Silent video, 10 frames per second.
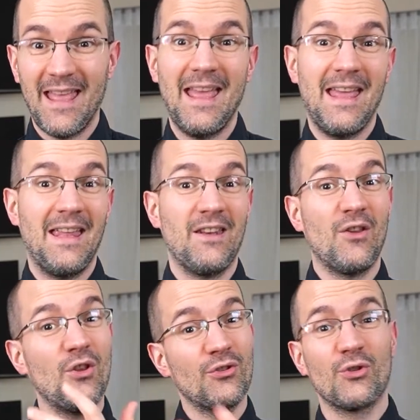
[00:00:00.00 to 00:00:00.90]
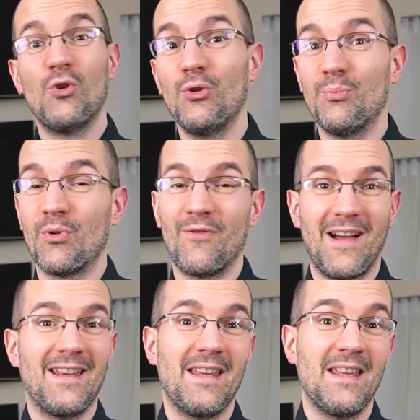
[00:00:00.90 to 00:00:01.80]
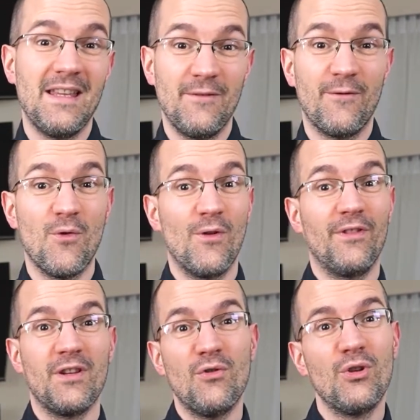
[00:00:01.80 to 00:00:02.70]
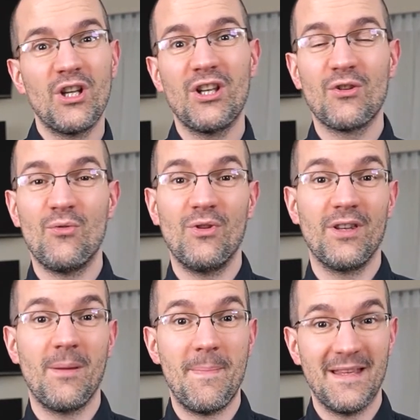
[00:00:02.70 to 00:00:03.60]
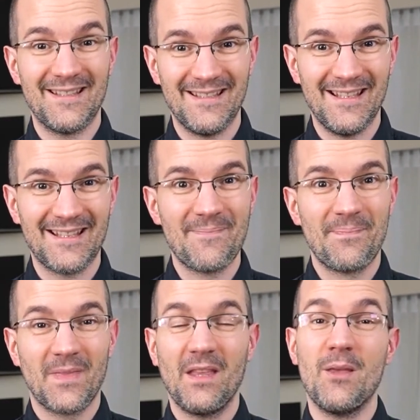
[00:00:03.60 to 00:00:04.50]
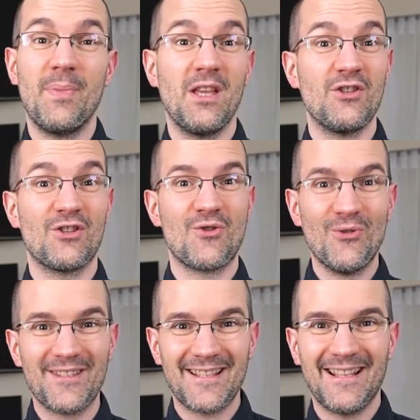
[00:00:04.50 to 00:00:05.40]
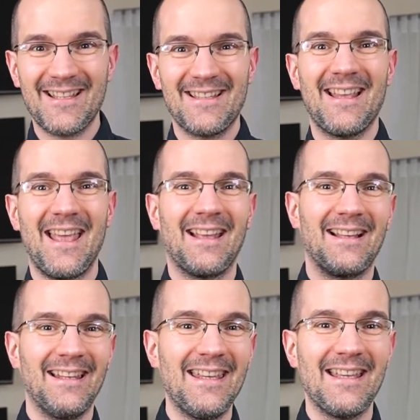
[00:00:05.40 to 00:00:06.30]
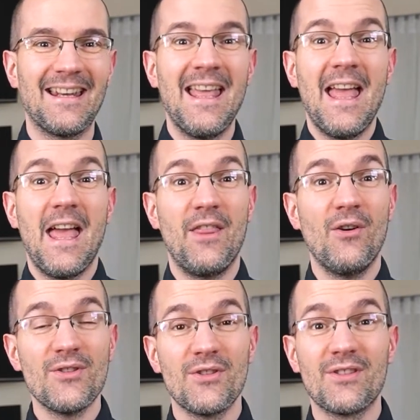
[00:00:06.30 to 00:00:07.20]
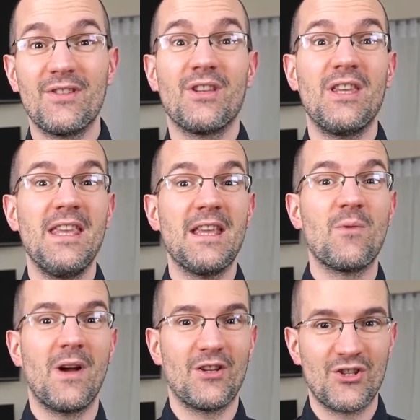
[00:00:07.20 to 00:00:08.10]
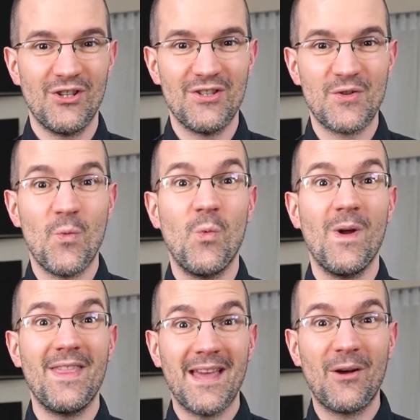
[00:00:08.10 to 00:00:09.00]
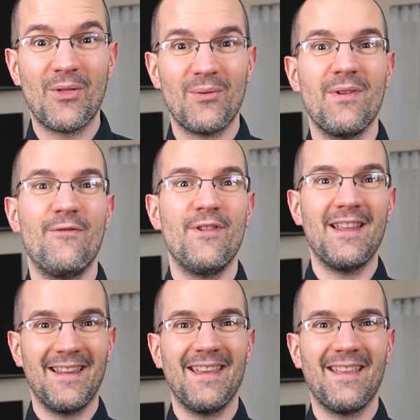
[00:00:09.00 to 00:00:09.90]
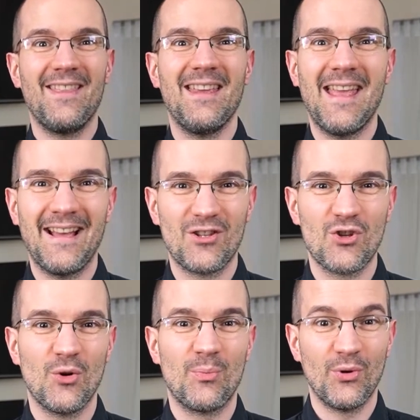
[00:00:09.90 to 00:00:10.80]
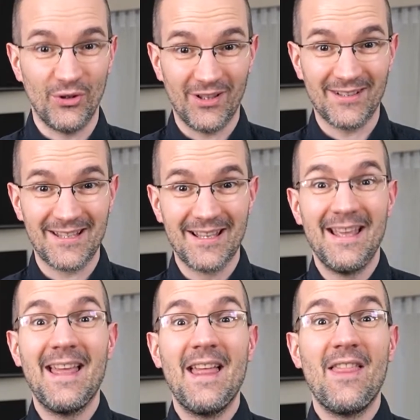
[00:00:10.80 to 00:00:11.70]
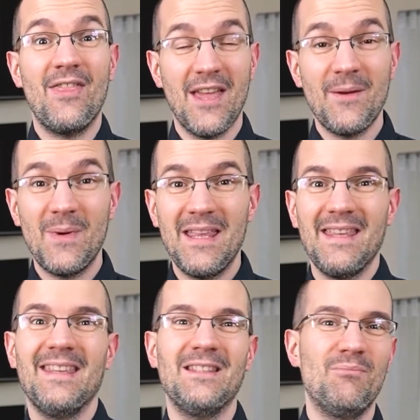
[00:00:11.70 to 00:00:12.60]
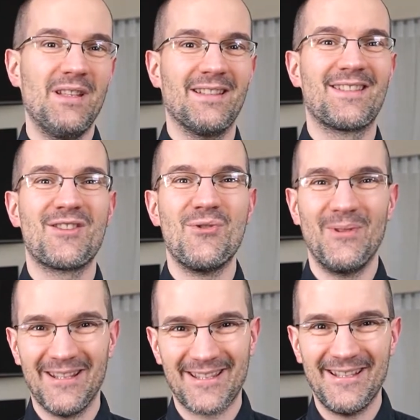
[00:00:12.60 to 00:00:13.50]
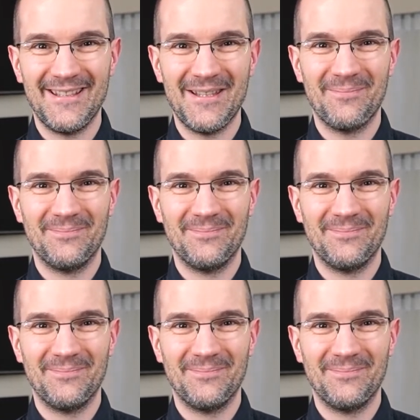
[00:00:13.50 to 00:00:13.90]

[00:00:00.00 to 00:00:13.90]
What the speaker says: and not on providing info of the owner or the business. The page is concise, clear, and answers the key questions without revealing the actual product. That way, it builds curiosity.